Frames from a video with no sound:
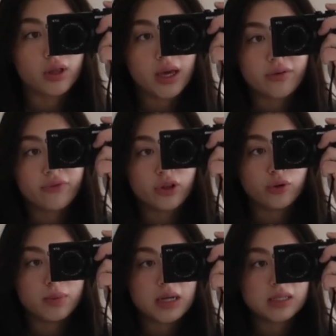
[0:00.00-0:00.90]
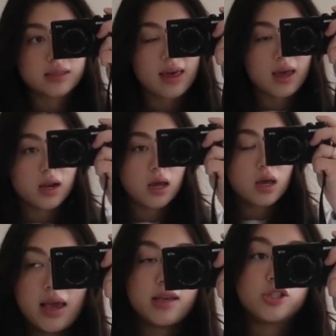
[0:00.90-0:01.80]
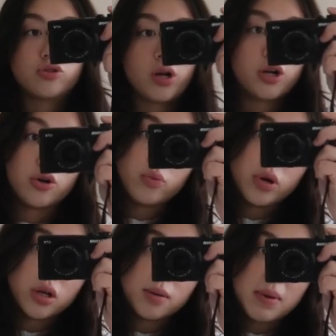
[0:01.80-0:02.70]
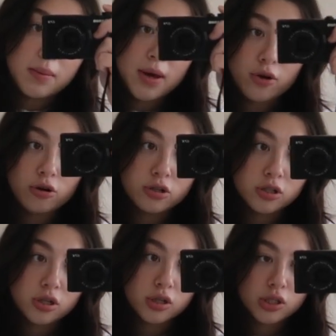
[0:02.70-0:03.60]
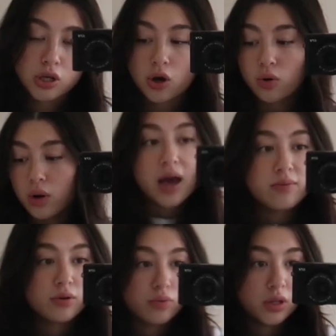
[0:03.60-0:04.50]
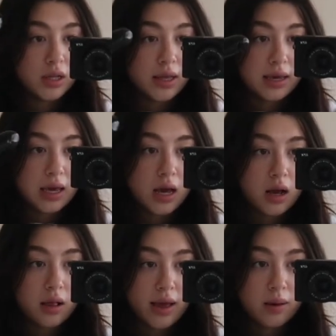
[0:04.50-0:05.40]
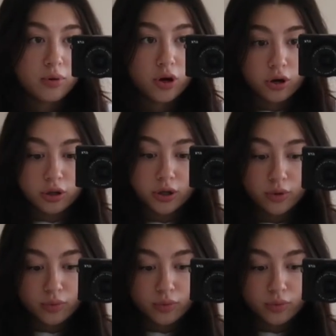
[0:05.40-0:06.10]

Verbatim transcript: like voluminous than a straightener would make my curls look, so I've been really liking a clamp curler